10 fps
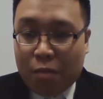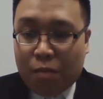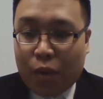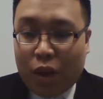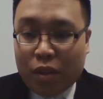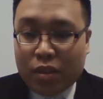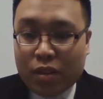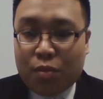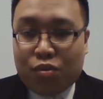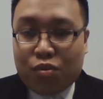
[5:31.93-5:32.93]

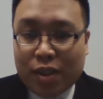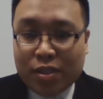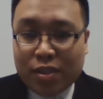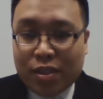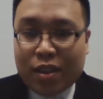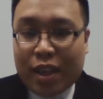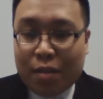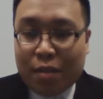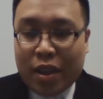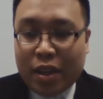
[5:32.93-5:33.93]
but the process, the
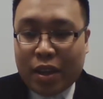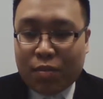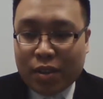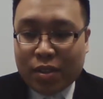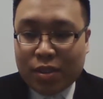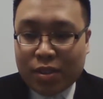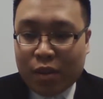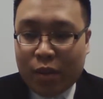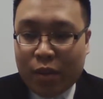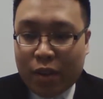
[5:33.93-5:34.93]
campaigning process
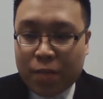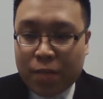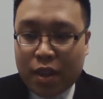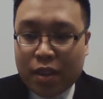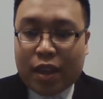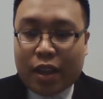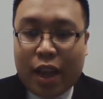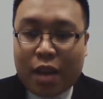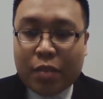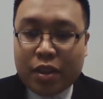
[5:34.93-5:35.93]
anyway, that
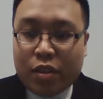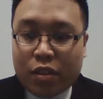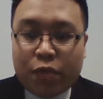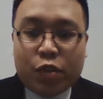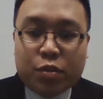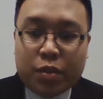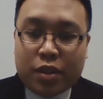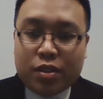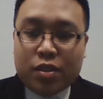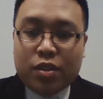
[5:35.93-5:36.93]
got me there in the first
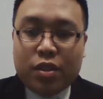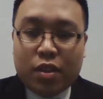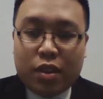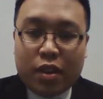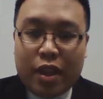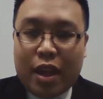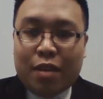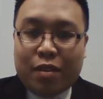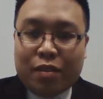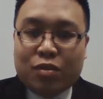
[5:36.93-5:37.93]
place.
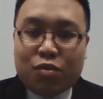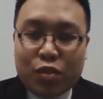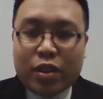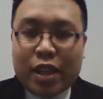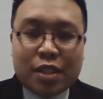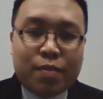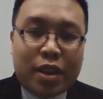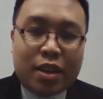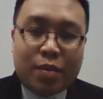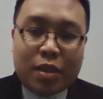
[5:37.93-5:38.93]
And it really has
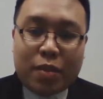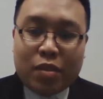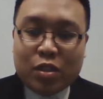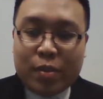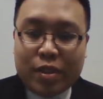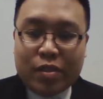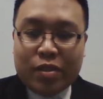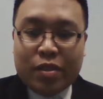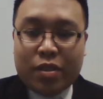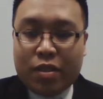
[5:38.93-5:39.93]
made me a better
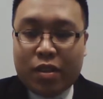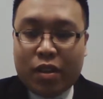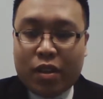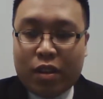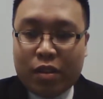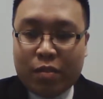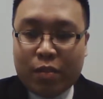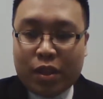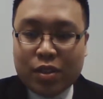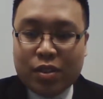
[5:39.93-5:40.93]
speaker,
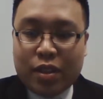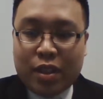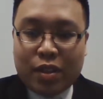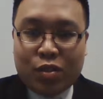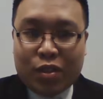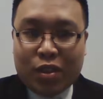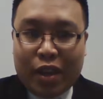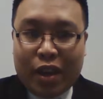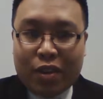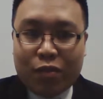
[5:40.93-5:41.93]
because it took a
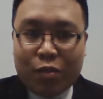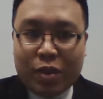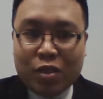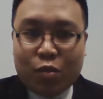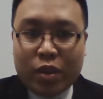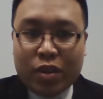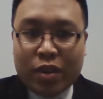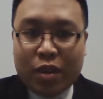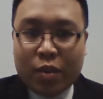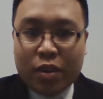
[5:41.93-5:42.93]
lot for me to win
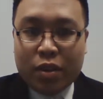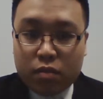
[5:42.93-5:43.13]
that way.